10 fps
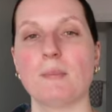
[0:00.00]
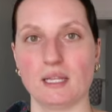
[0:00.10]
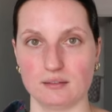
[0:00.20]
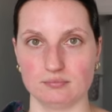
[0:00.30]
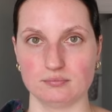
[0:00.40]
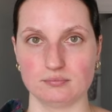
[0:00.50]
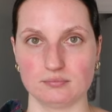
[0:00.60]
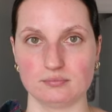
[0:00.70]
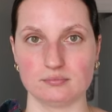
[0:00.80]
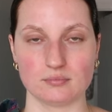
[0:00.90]
but
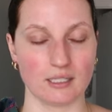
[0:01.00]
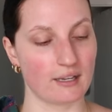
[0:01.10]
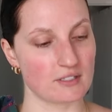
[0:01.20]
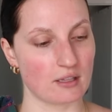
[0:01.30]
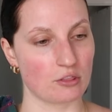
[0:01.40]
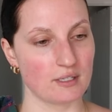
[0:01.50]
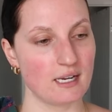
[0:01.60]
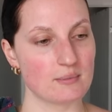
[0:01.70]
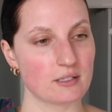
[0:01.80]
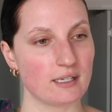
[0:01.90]
like I've said three
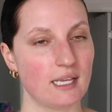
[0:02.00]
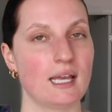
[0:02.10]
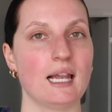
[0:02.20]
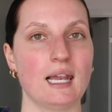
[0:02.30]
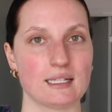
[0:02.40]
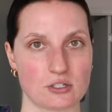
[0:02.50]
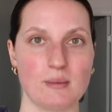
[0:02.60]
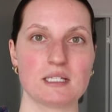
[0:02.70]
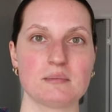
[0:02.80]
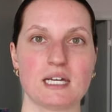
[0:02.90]
times already, let's go
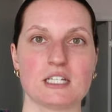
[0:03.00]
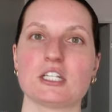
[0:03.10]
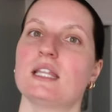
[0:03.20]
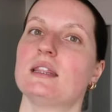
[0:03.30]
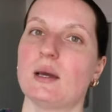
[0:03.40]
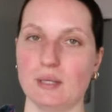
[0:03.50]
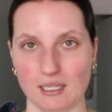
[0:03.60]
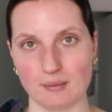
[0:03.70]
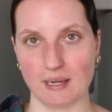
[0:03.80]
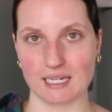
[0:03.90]
make some lunch and then we
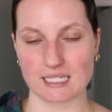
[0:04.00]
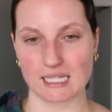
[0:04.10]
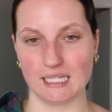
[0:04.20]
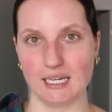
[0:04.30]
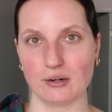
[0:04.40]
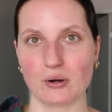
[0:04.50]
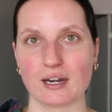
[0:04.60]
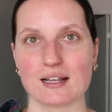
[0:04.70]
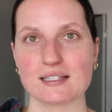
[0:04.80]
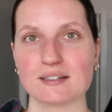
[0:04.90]
can get back into the cleaning and
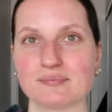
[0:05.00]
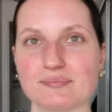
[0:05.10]
organizing.